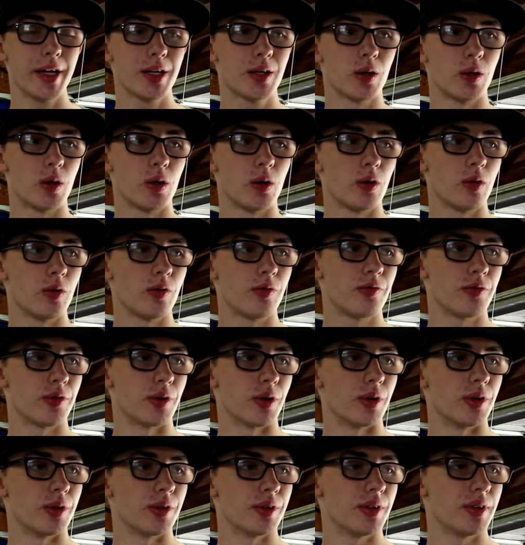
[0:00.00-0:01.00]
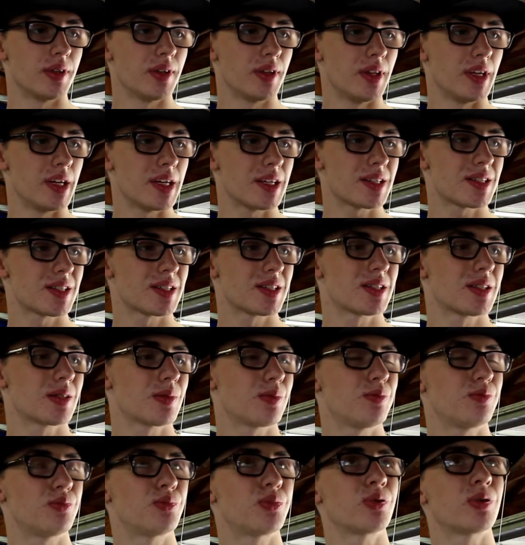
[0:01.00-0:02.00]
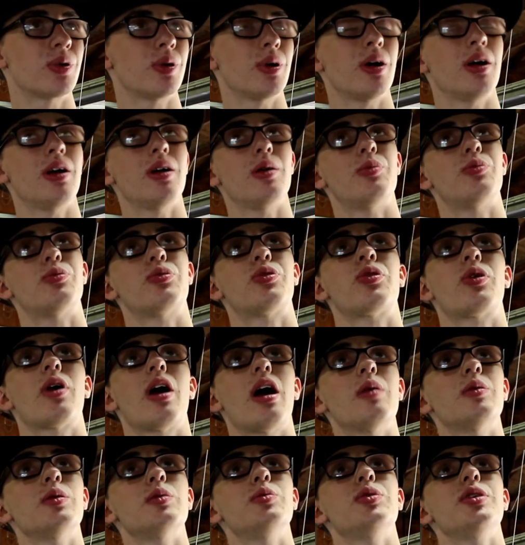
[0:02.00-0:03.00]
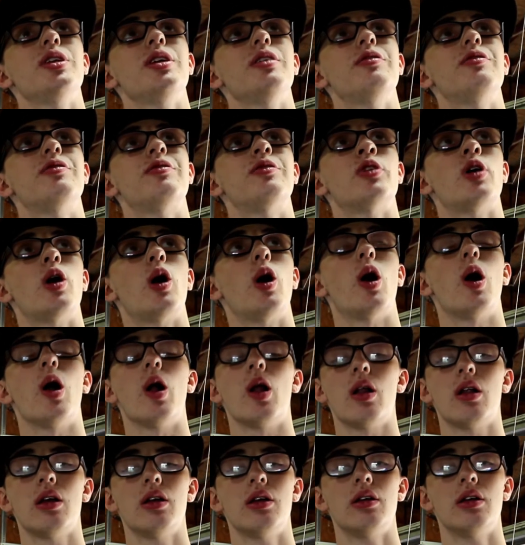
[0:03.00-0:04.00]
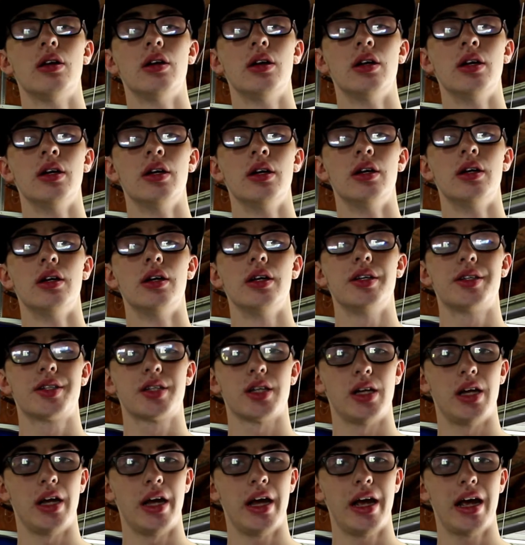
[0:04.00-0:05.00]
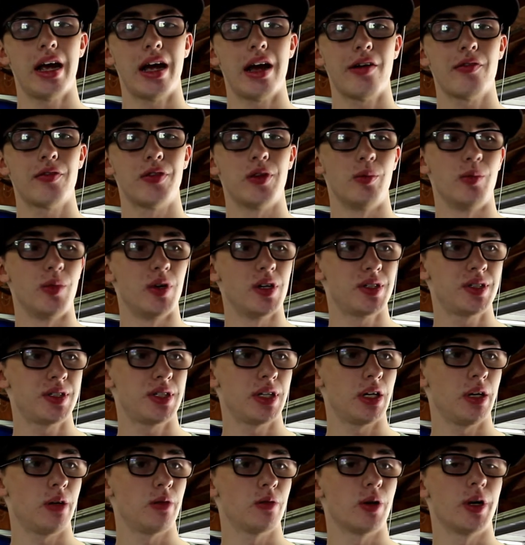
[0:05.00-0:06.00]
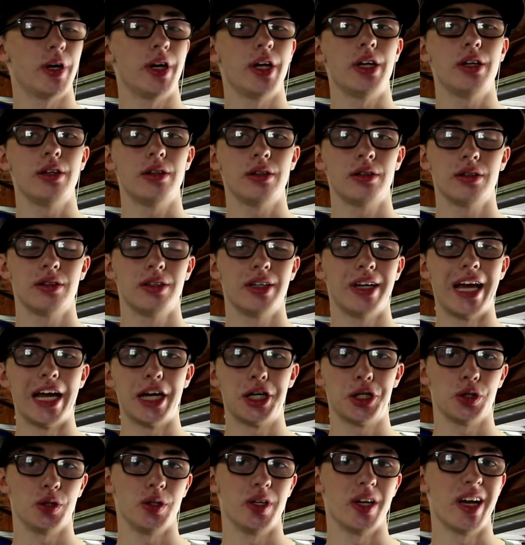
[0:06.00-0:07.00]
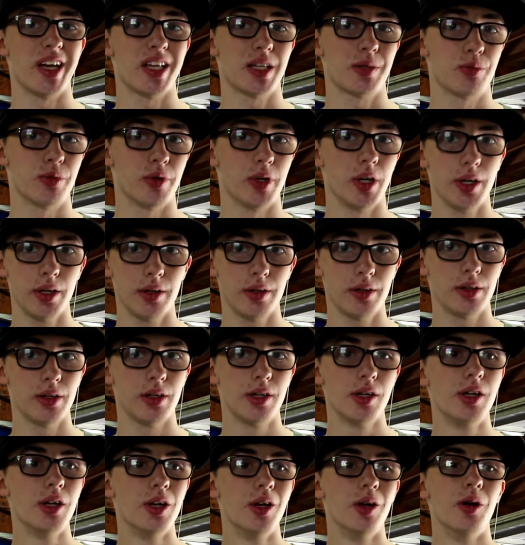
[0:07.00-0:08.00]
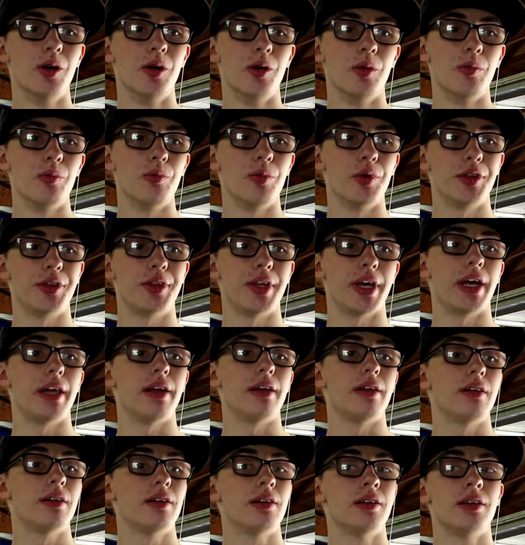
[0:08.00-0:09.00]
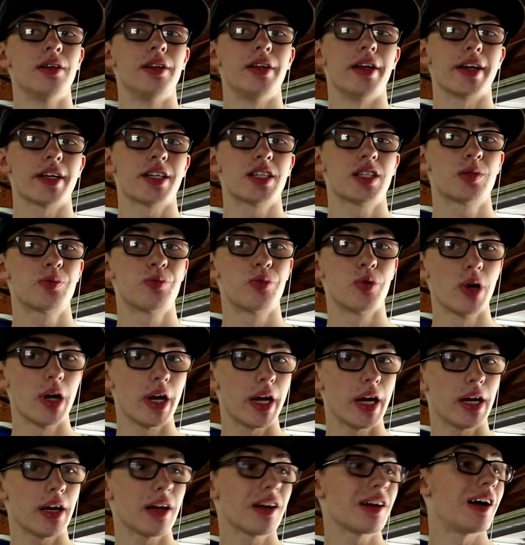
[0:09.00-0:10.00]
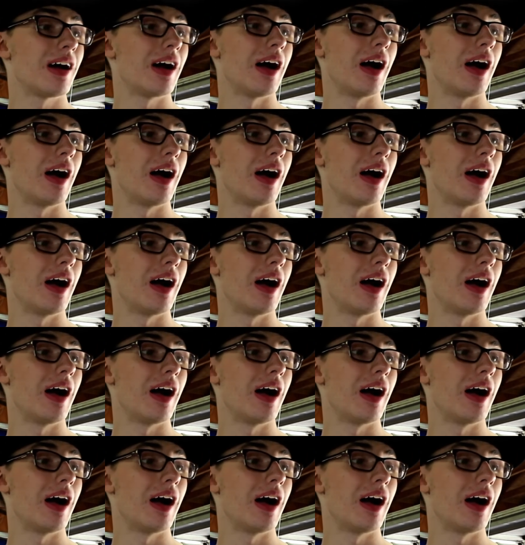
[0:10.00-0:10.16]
goal for this probably fall is going to have the Mustang running naturally aspirated, but then next spring